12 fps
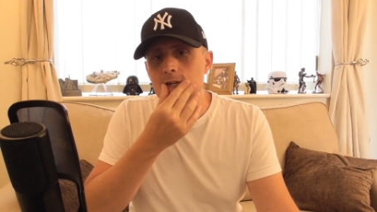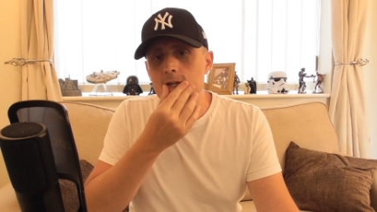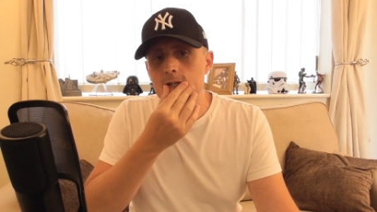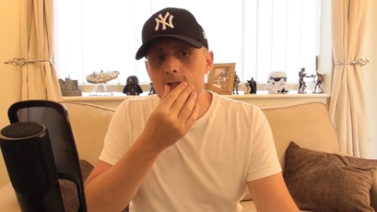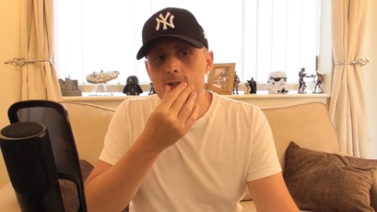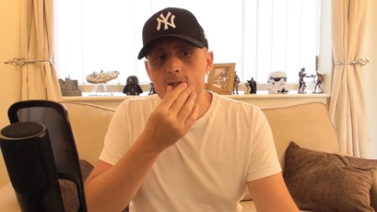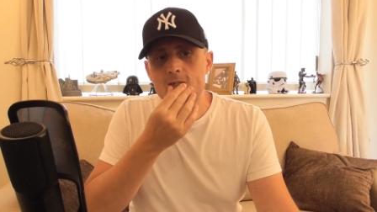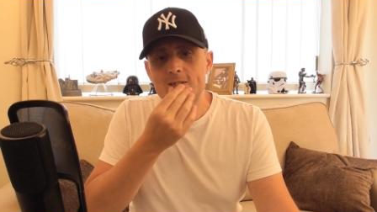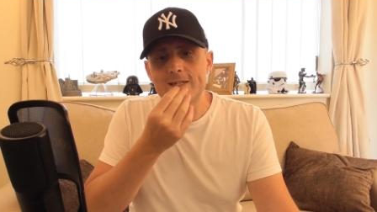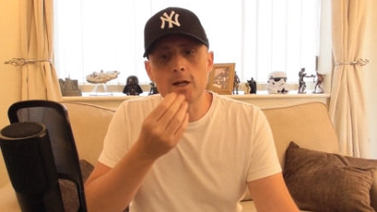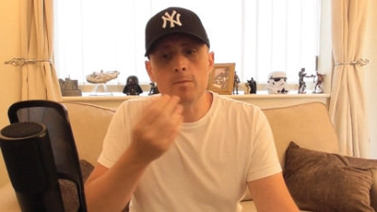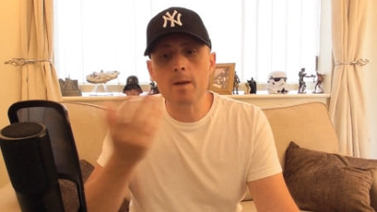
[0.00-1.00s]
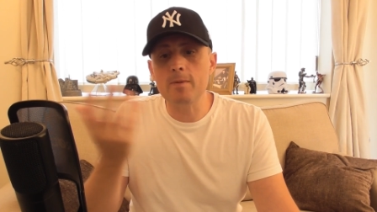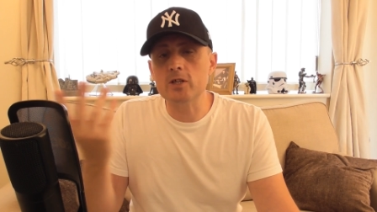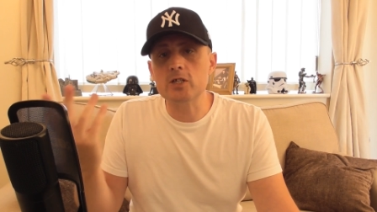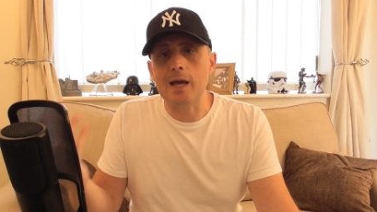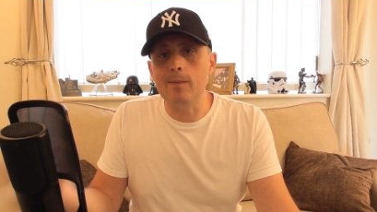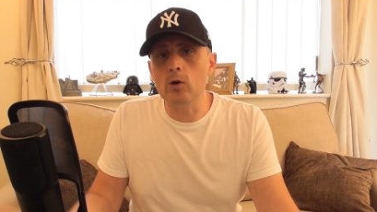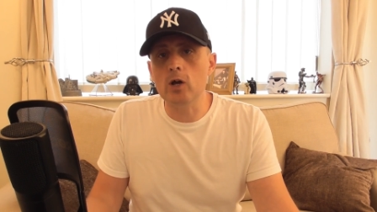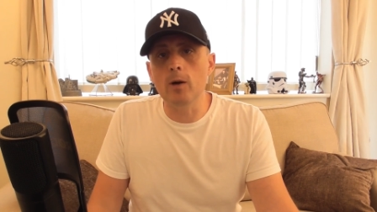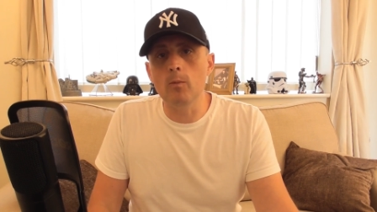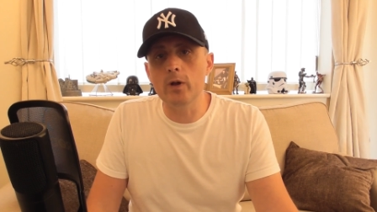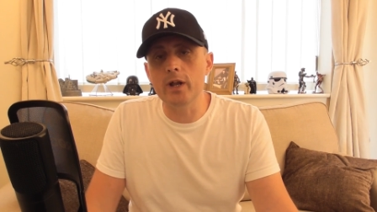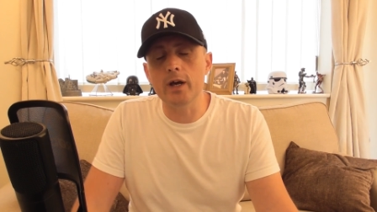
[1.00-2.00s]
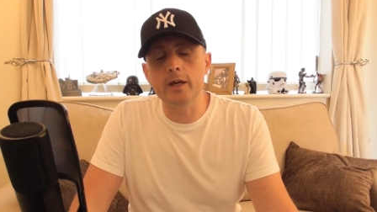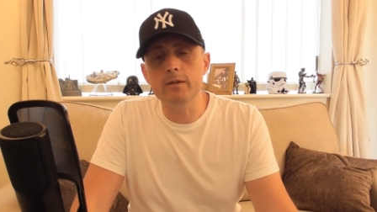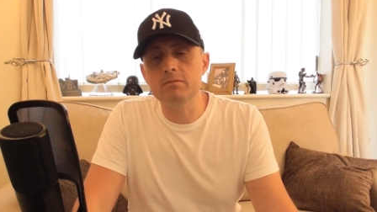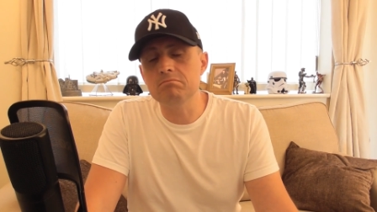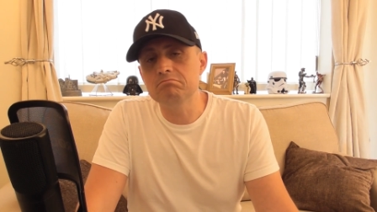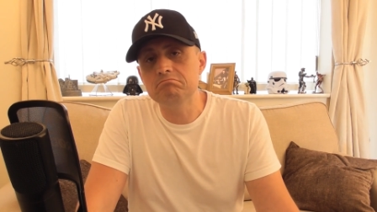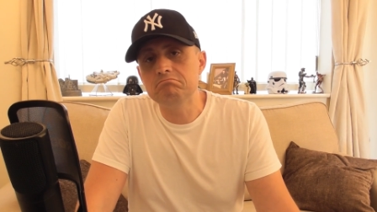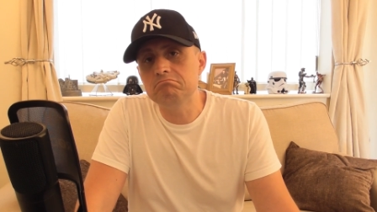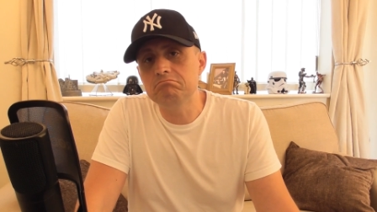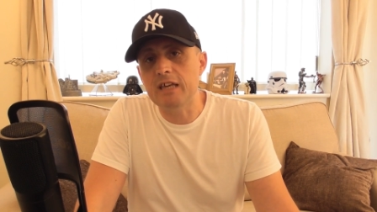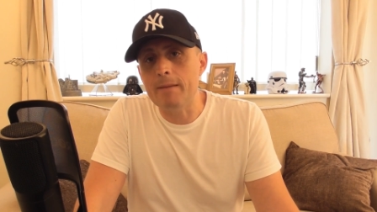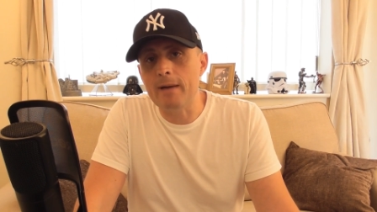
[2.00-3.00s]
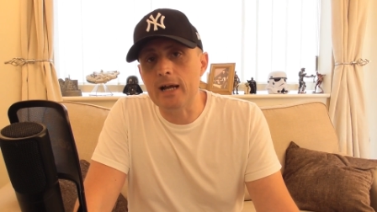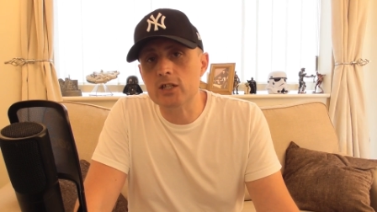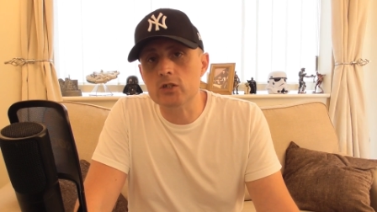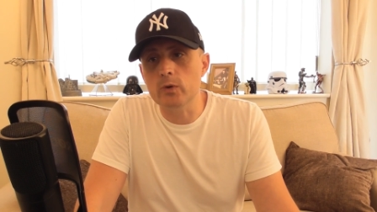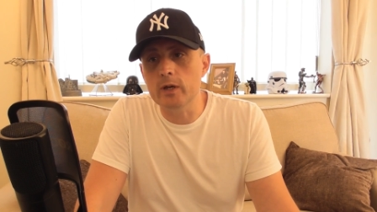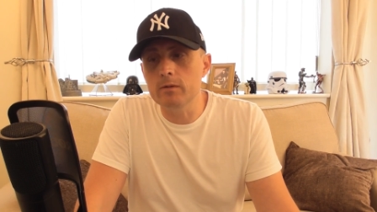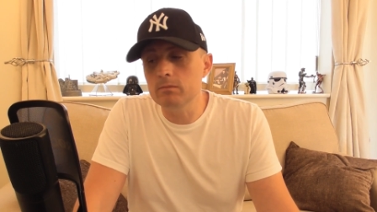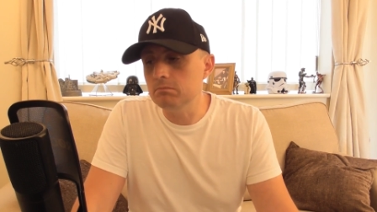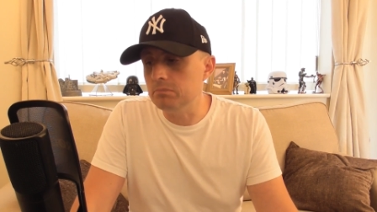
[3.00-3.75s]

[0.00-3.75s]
And, you know, maybe a time will come when I get back to it.